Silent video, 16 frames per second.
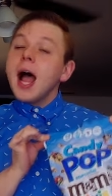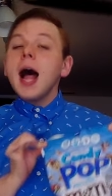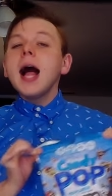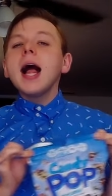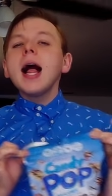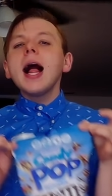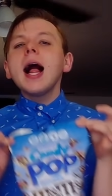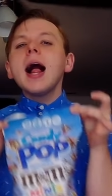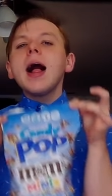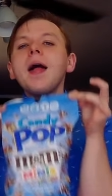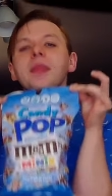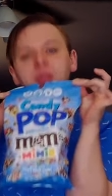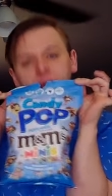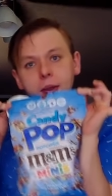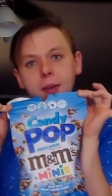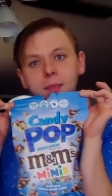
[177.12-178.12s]

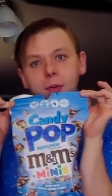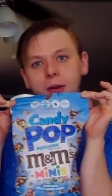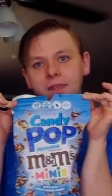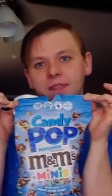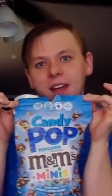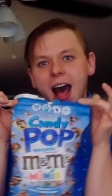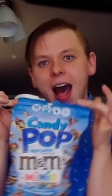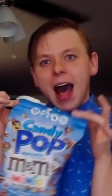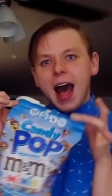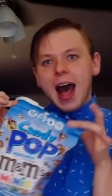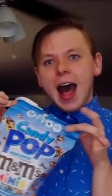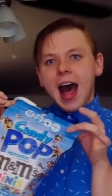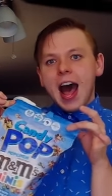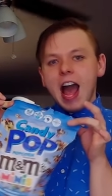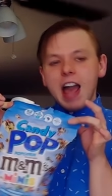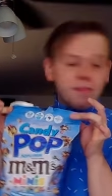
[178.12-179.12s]

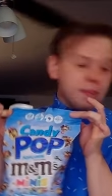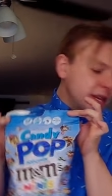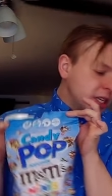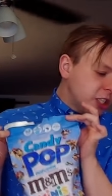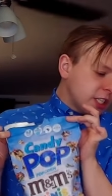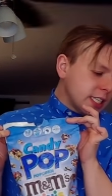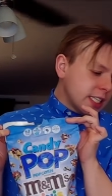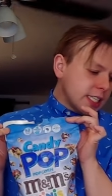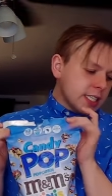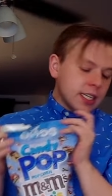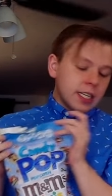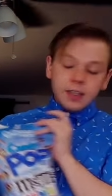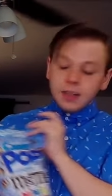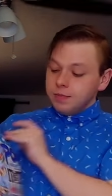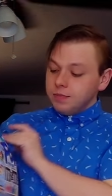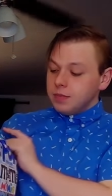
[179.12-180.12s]
3.5 peaches.
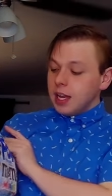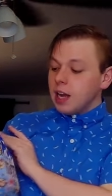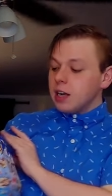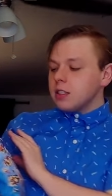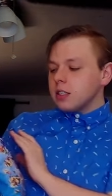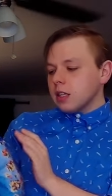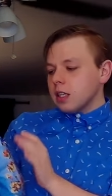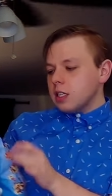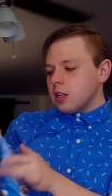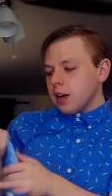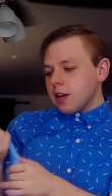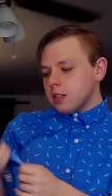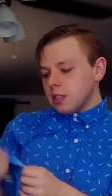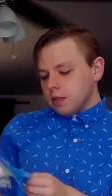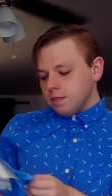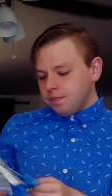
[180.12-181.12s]
They are
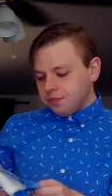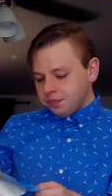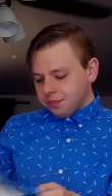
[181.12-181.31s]
delicious.